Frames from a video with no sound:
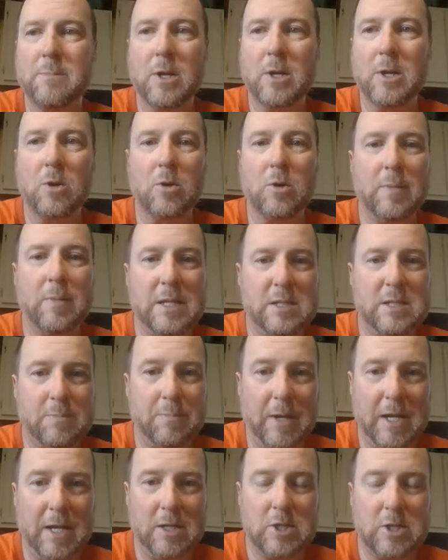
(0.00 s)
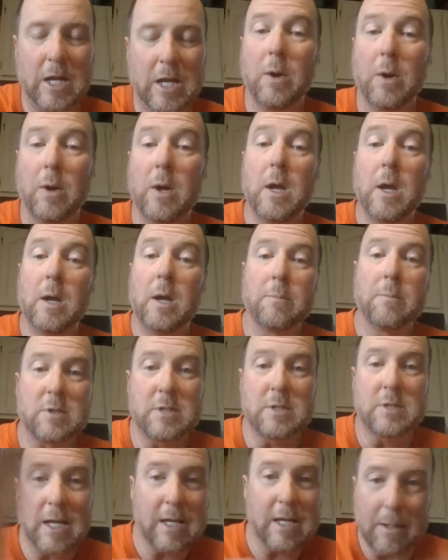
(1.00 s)
my Google Meets page. Now,
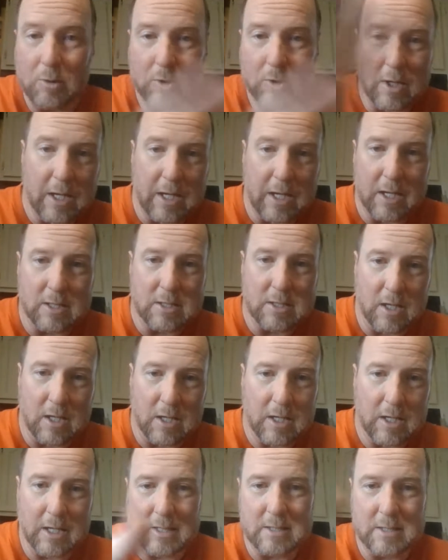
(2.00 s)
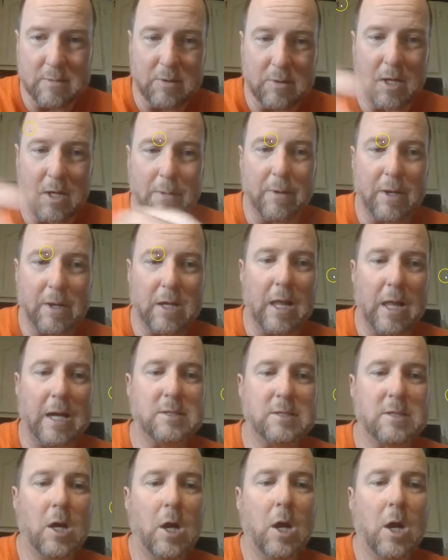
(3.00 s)
pretend I'm looking at a ton of kids and looking at my
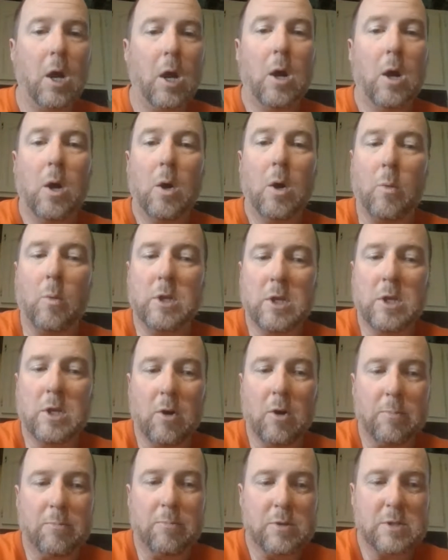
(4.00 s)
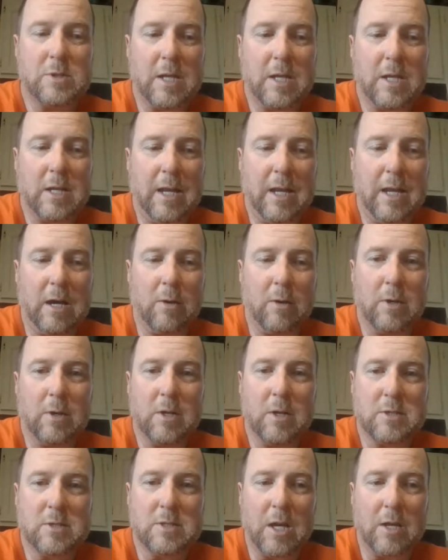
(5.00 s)
class. When you go to present now,
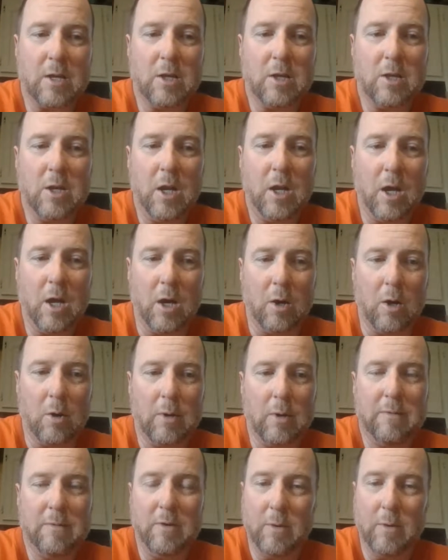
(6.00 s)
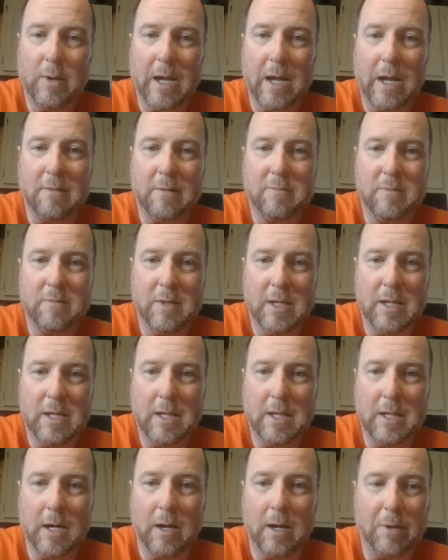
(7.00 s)
here's how you know if you have
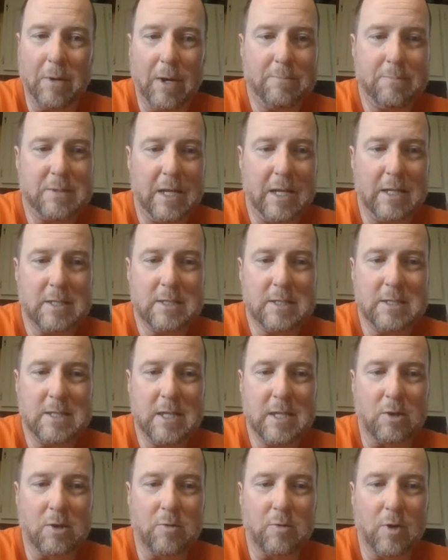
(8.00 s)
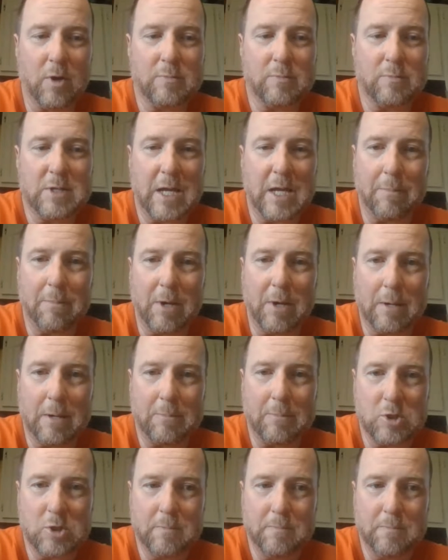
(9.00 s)
the update. See the Chrome tab
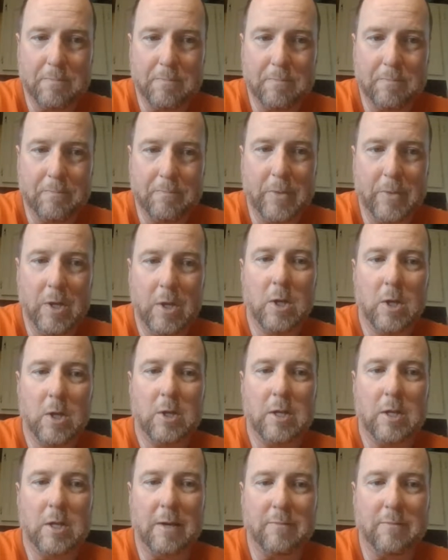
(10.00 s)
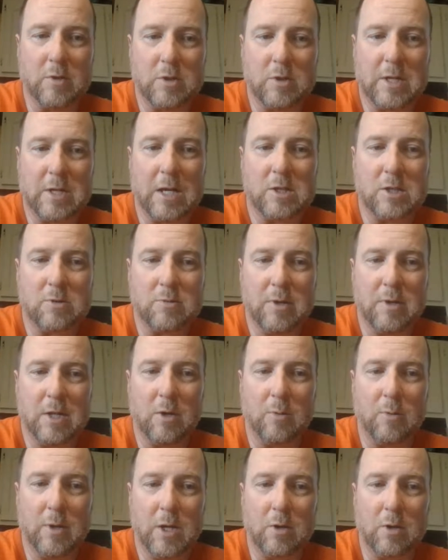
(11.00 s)
option? You have your entire screen,
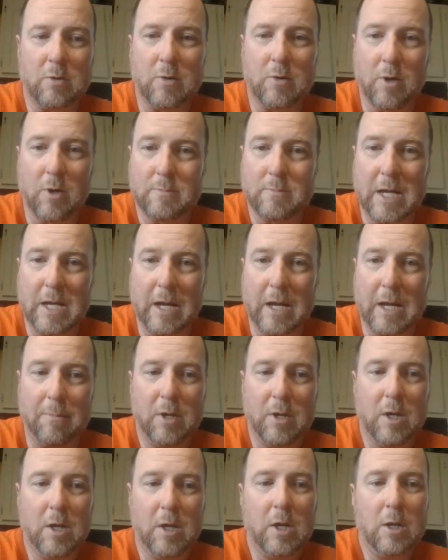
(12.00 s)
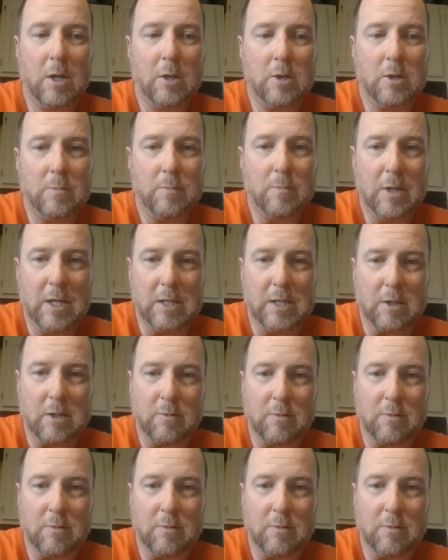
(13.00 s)
a window, Chrome tab. Hit the